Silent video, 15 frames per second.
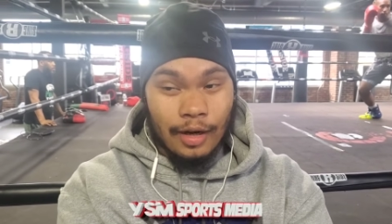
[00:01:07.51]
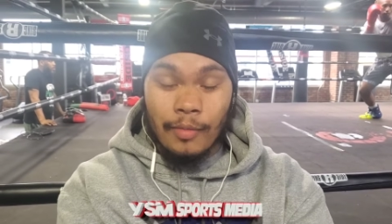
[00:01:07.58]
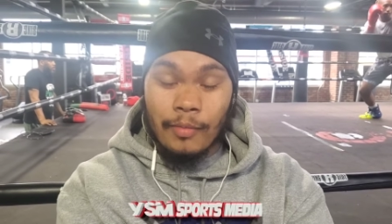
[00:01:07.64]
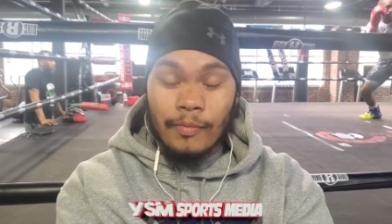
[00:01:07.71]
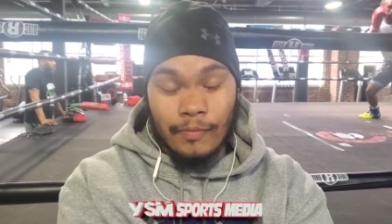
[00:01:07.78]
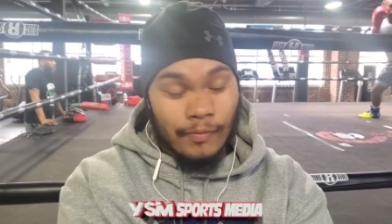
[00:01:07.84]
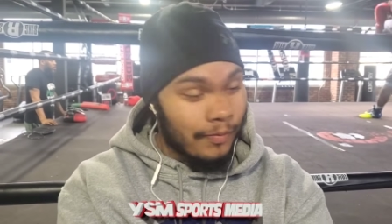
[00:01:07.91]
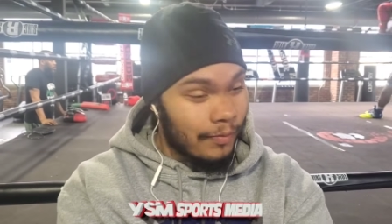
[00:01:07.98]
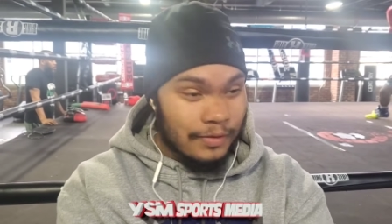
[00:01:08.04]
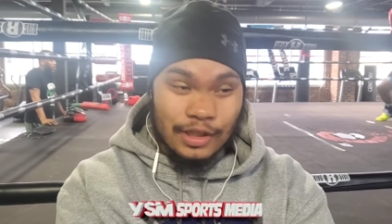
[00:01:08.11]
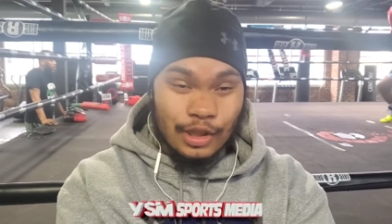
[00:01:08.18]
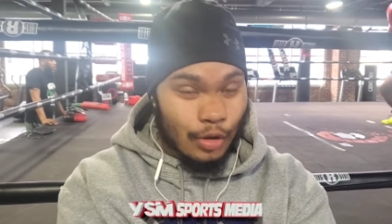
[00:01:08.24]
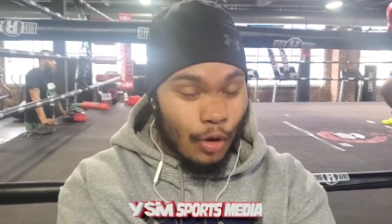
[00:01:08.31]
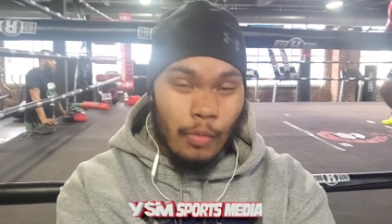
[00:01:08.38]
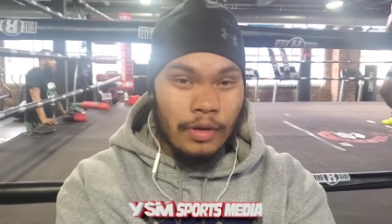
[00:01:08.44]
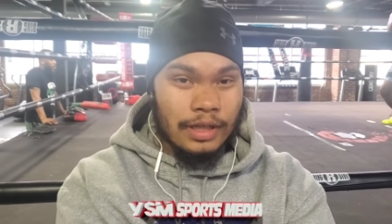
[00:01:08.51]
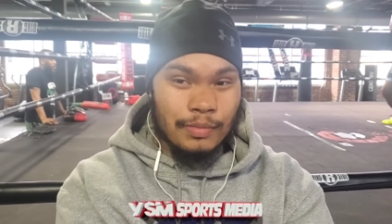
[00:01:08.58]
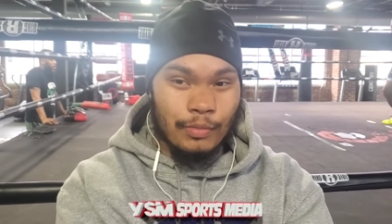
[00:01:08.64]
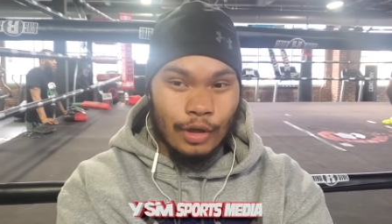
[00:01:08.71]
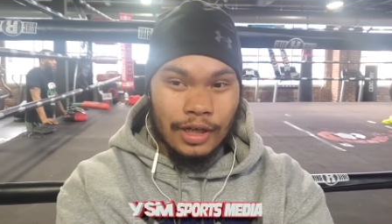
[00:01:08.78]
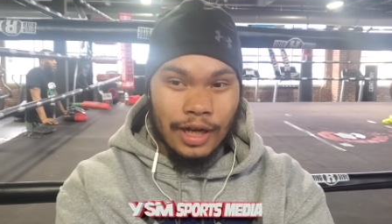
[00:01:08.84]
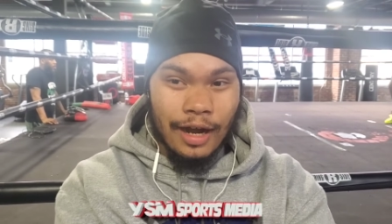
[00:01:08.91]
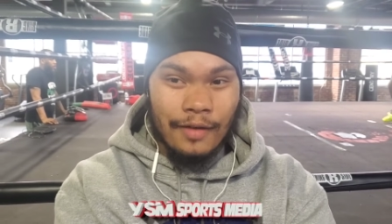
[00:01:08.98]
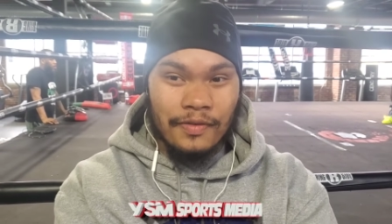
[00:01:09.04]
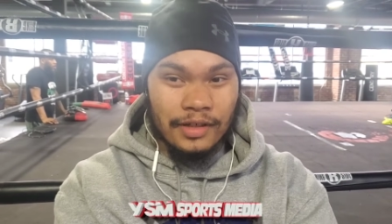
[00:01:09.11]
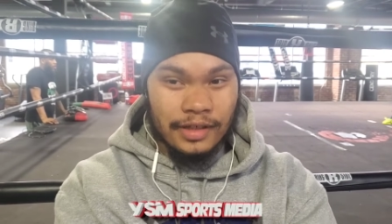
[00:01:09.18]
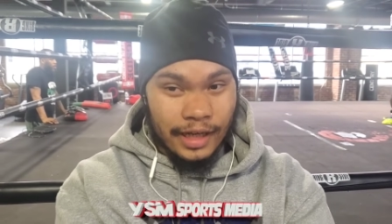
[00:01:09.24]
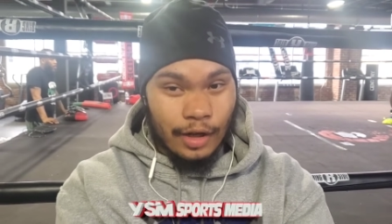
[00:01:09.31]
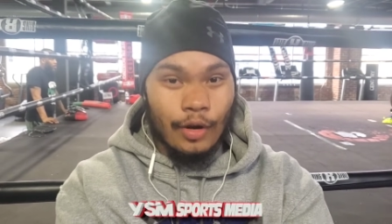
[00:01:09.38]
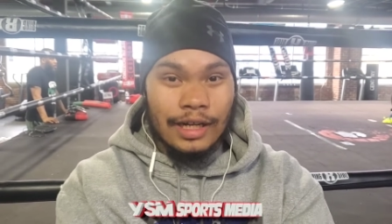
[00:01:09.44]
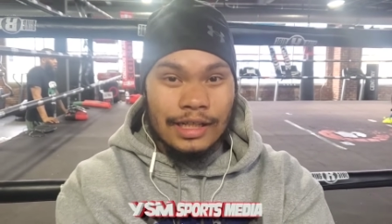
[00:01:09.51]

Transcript: I don't so much more confident now.